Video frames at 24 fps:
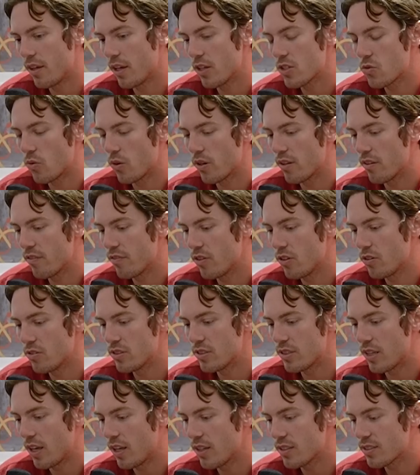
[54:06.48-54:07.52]
think it's one of the few
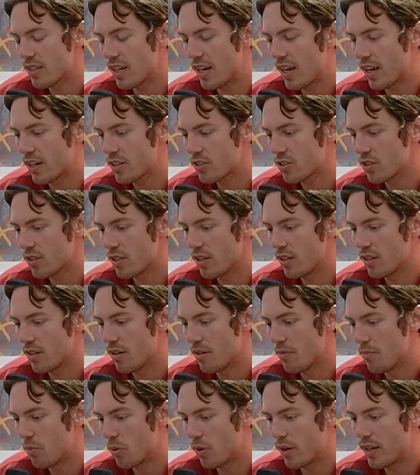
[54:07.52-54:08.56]
states that actually
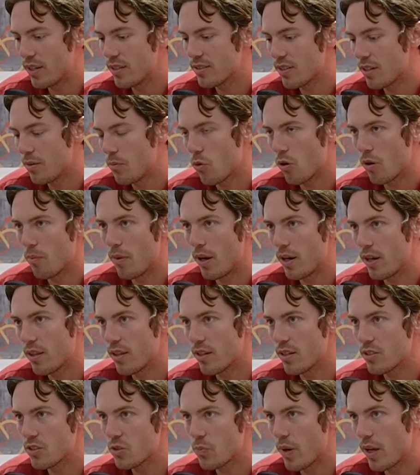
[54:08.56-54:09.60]
brings in more money
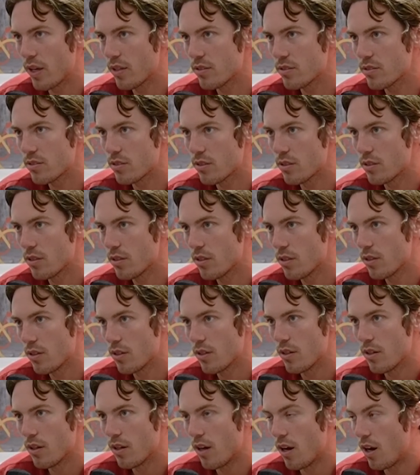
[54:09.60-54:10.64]
than it spends.
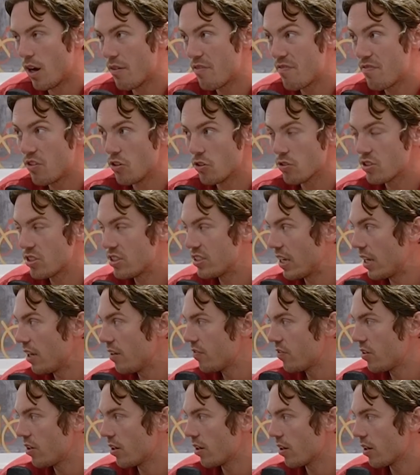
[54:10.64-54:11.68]
Uh, it feels
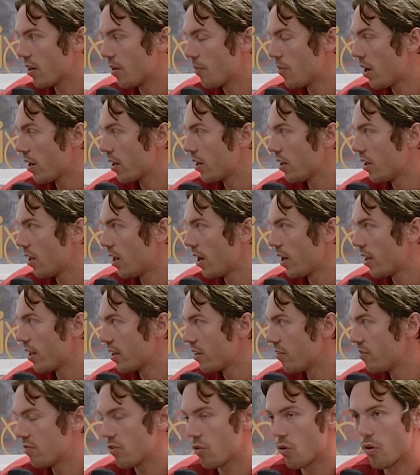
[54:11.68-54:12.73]
safe here. I'm not going to lie. Like
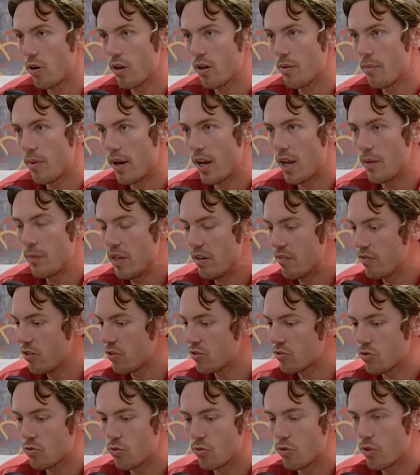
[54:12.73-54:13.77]
in Florida, Miami, it
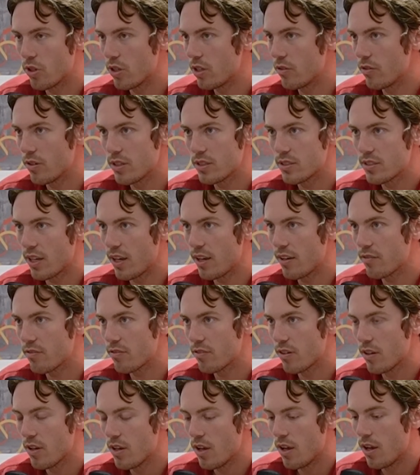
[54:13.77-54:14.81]
feels really, really
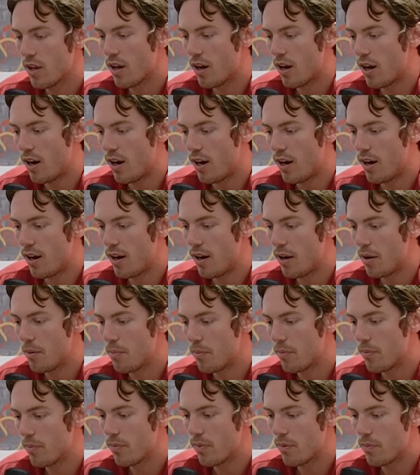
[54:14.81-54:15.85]
safe.
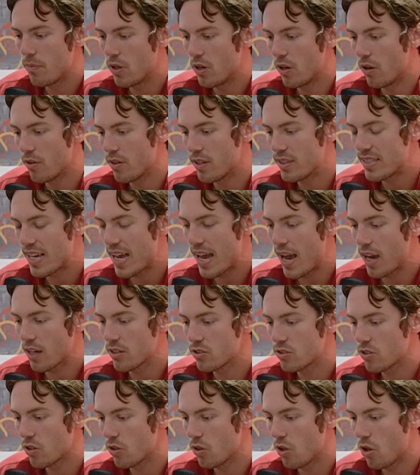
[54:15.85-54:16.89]
Um, you know, the
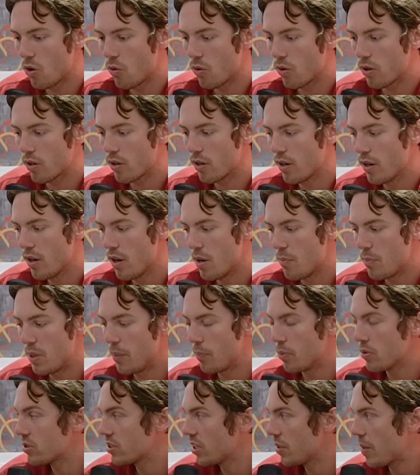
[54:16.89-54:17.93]
taxes are lower.
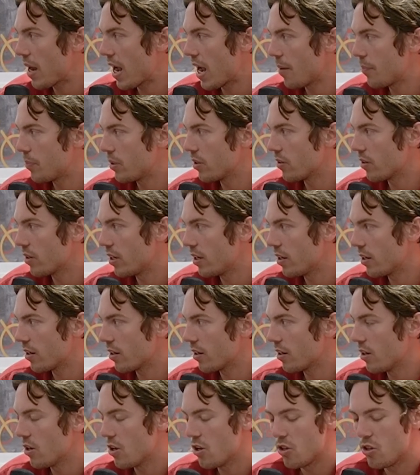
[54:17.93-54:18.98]
People seem happier
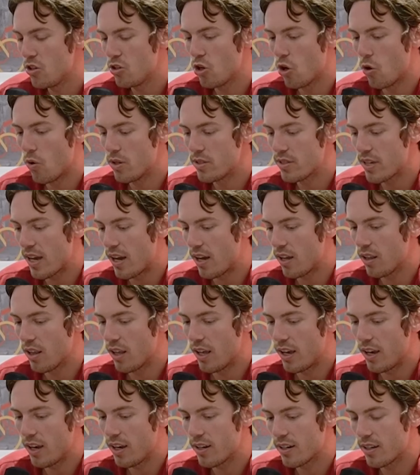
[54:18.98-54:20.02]
here. You go into
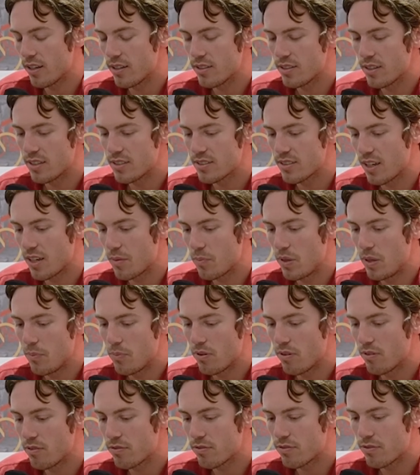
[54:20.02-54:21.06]
LA and it, it's like
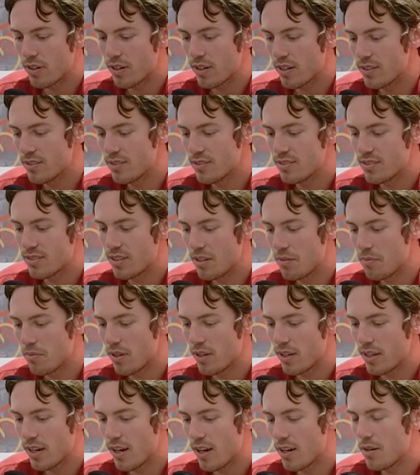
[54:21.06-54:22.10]
people freaking seem
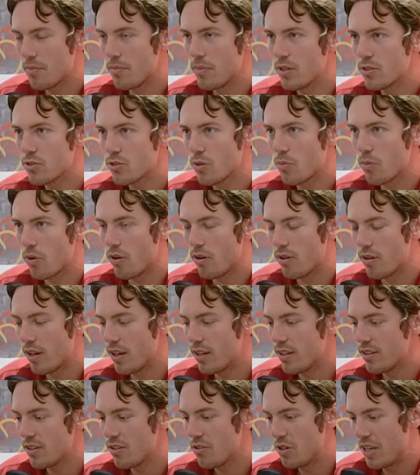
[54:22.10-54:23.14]
like kind of miserable.
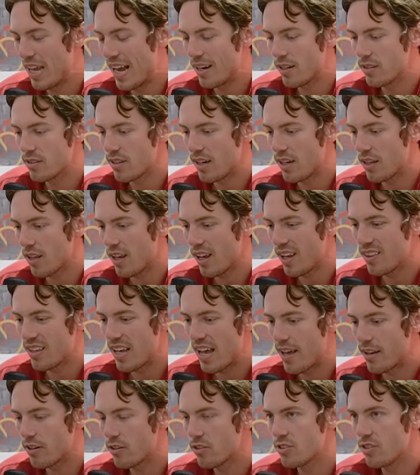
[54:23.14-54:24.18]
And you get into LA and
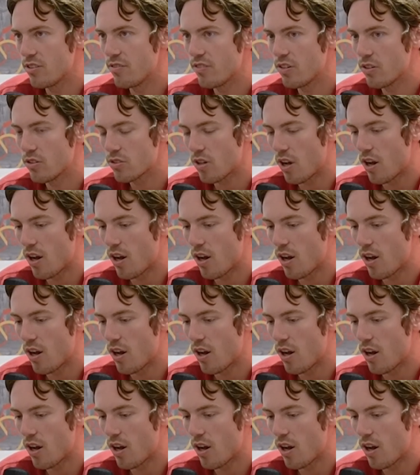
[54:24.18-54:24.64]
the energy feels